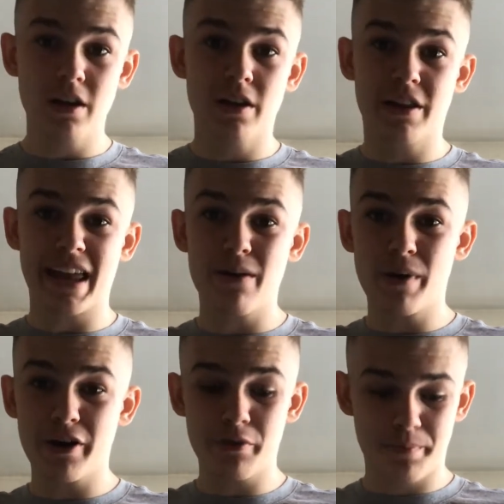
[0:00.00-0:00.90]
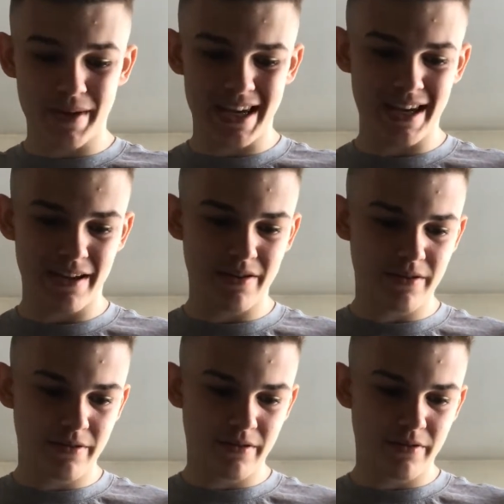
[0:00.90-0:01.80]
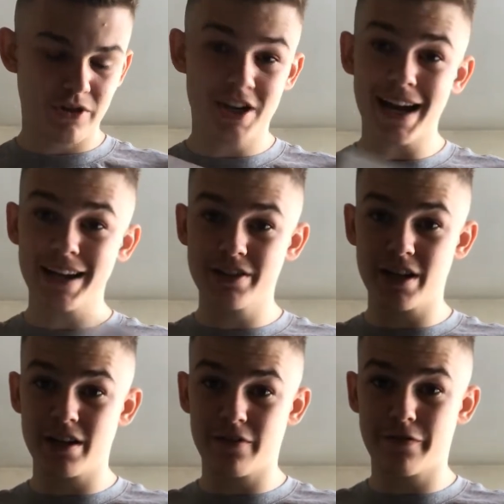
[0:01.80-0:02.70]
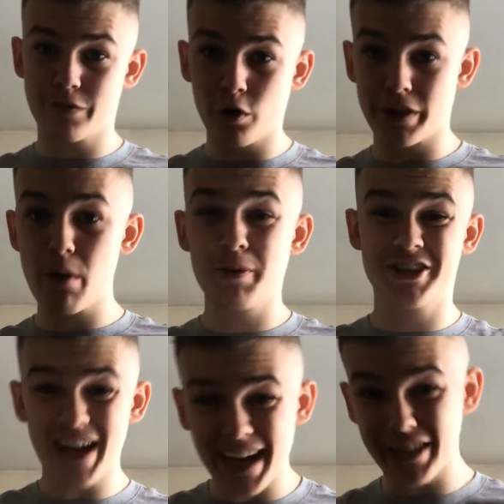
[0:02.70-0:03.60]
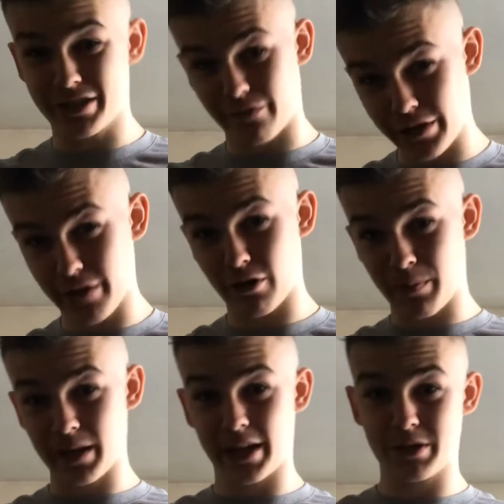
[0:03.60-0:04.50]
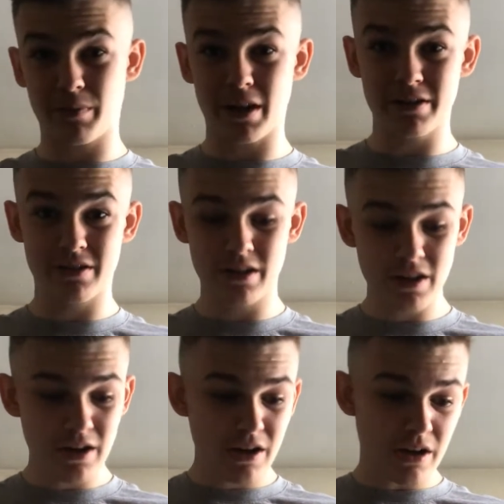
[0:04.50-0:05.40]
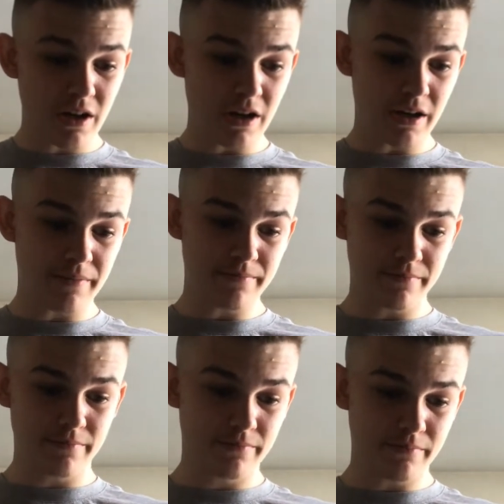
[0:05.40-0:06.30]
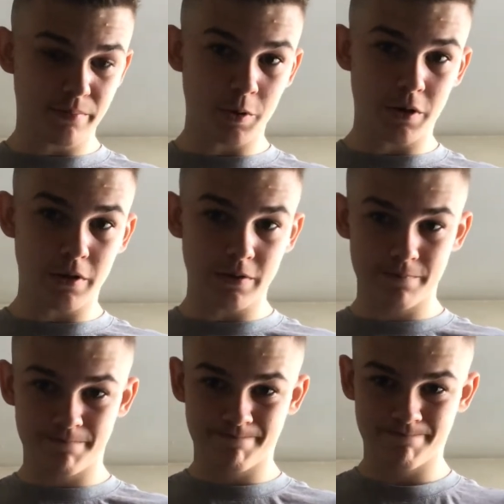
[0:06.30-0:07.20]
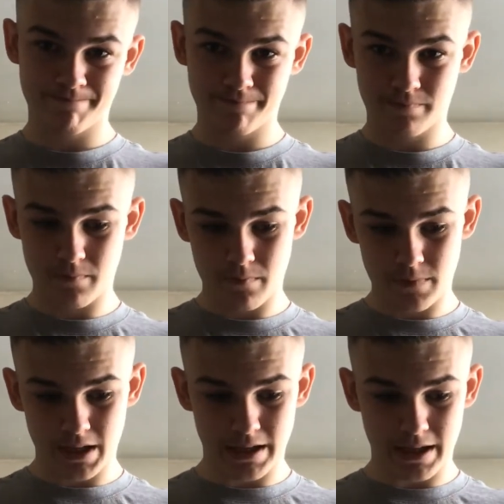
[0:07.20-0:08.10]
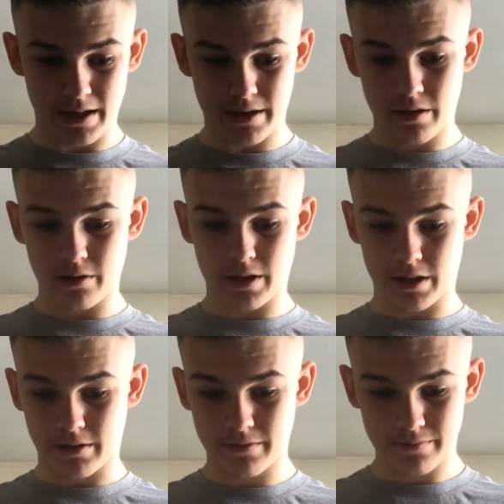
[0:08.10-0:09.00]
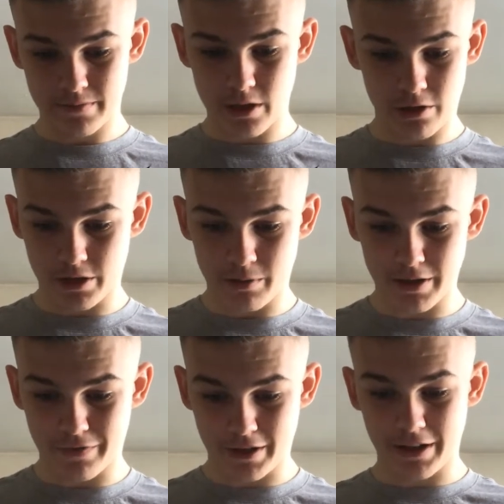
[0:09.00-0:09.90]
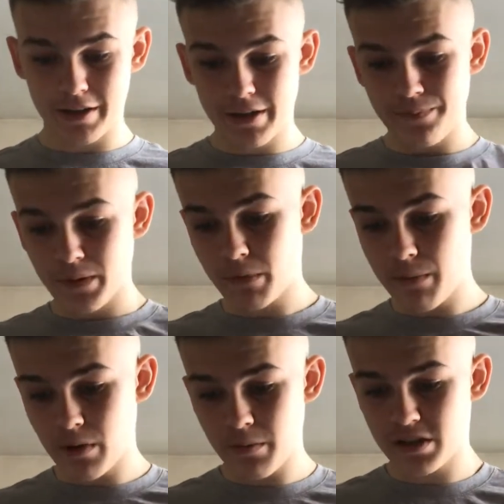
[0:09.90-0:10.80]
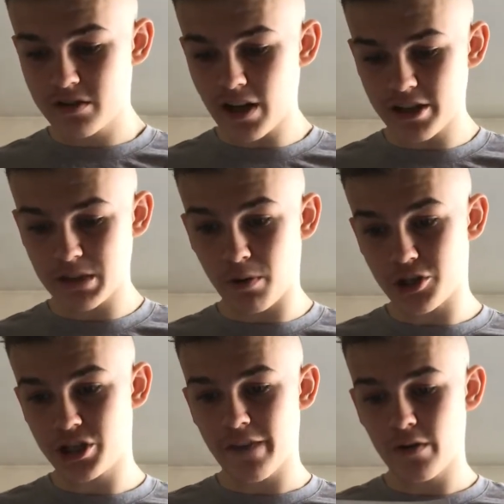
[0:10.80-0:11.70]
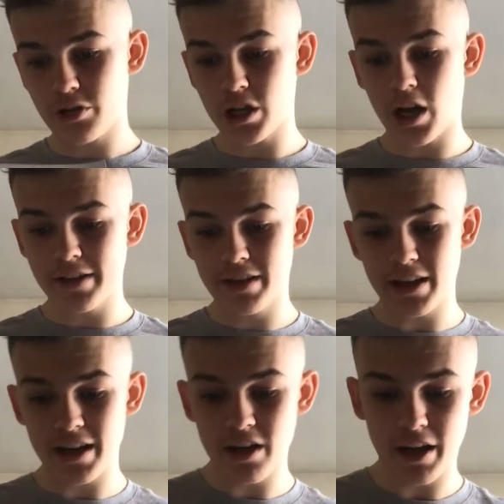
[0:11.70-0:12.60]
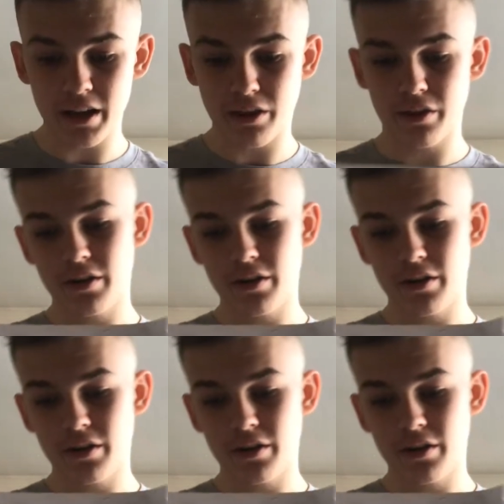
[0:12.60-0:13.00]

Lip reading: they will be challenging for the Europa League spots. But yeah, they're not gonna qualify. My mum has decided to put Sheffield United in 9th.